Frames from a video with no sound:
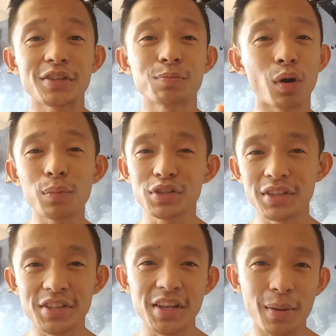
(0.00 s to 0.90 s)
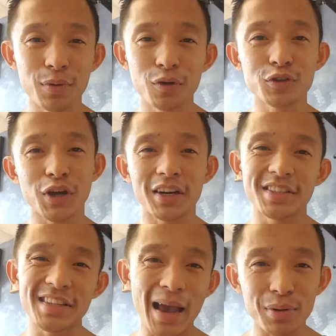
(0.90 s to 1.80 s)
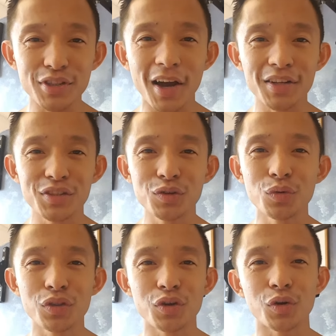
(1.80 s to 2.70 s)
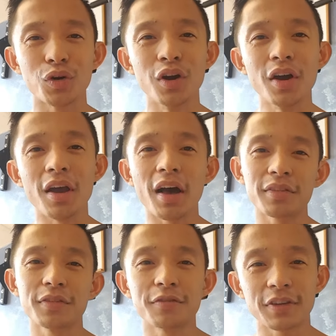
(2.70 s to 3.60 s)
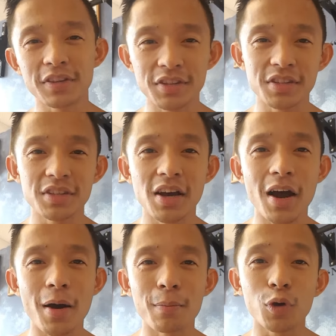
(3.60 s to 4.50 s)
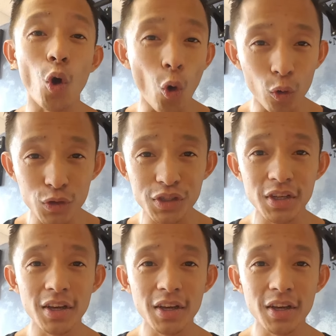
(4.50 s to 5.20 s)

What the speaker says: purposely tempt you and try to sabotage you with your health and fitness goals,